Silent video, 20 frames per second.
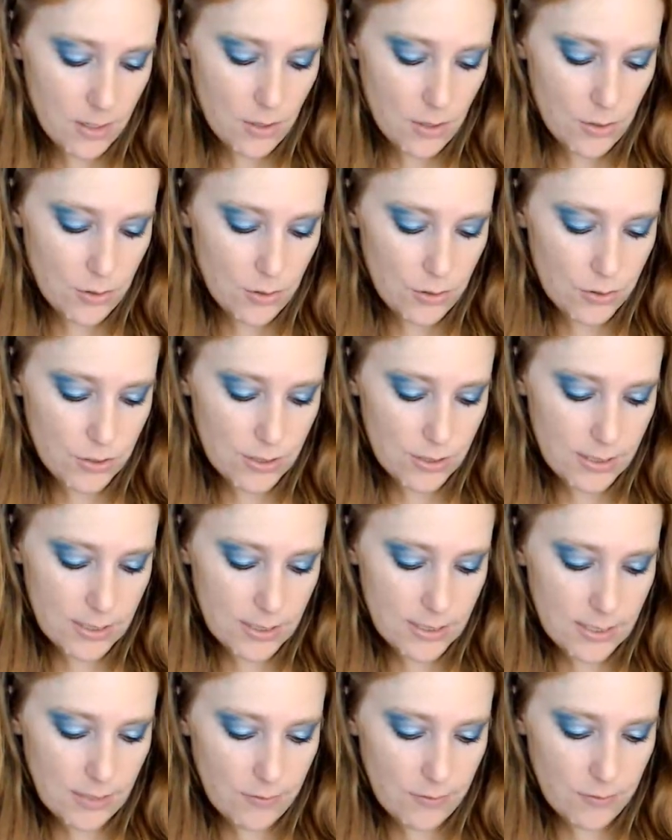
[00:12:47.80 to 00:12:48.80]
which is the
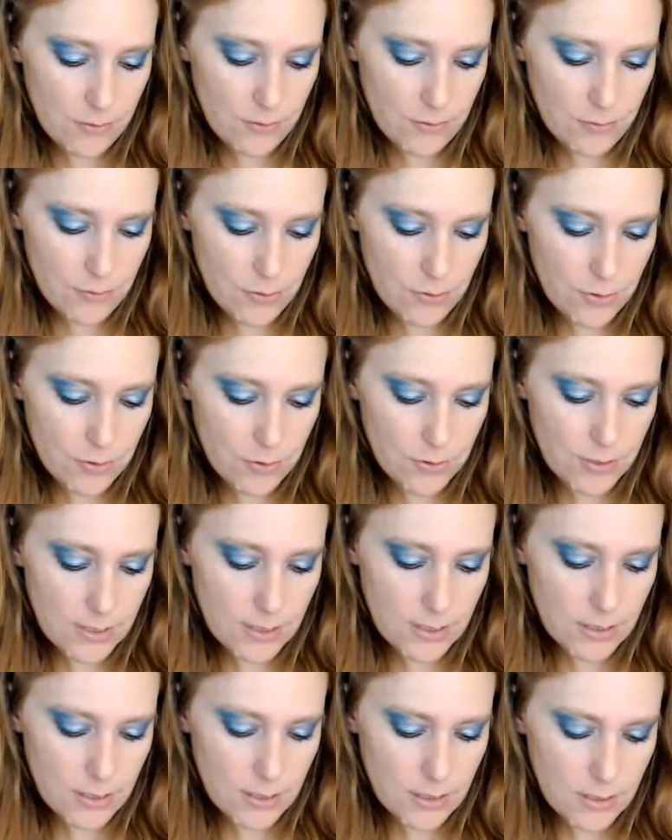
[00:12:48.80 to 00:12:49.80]
Seven of
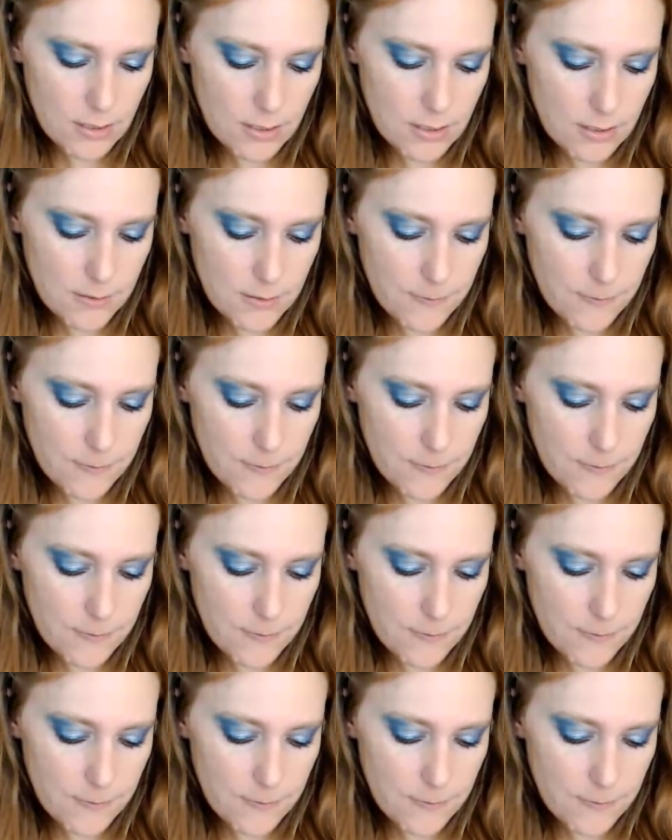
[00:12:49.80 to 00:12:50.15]
Roses.